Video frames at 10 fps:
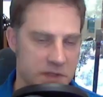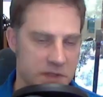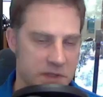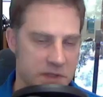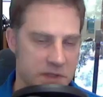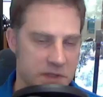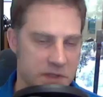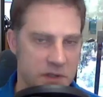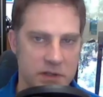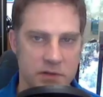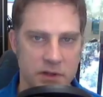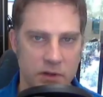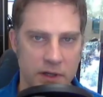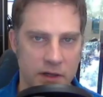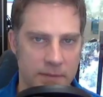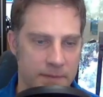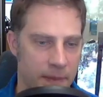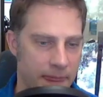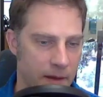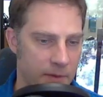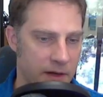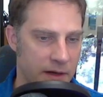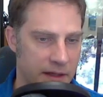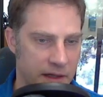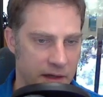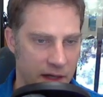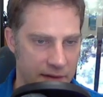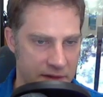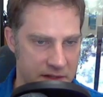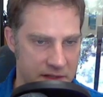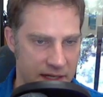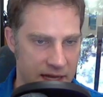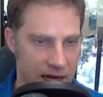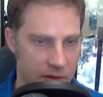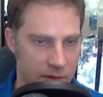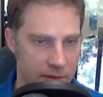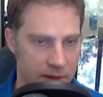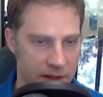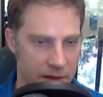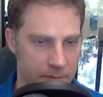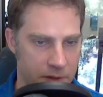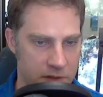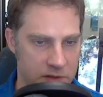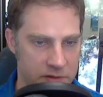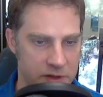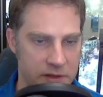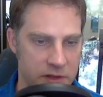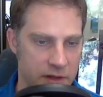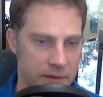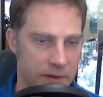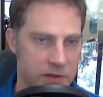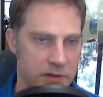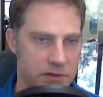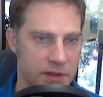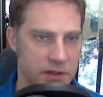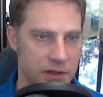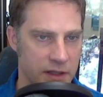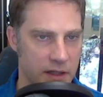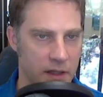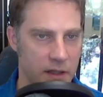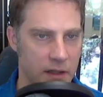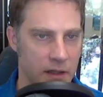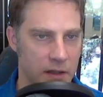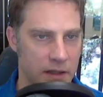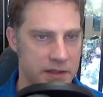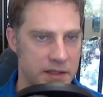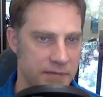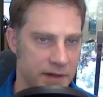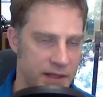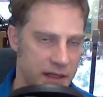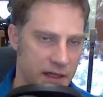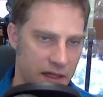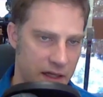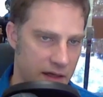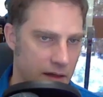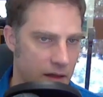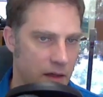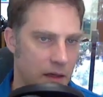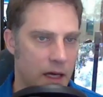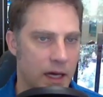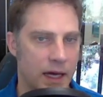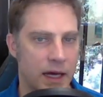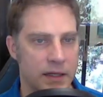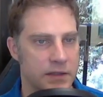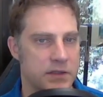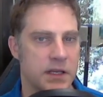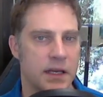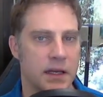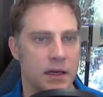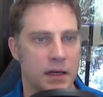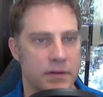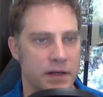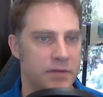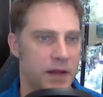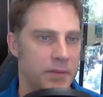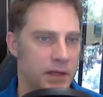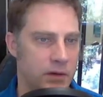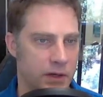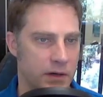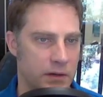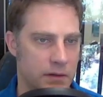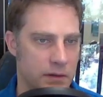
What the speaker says: So we search personal injury lawyer, and we go down here, and this is the category right here: personal injury attorney, personal injury attorney. Let's see if I did, if I did family lawyer,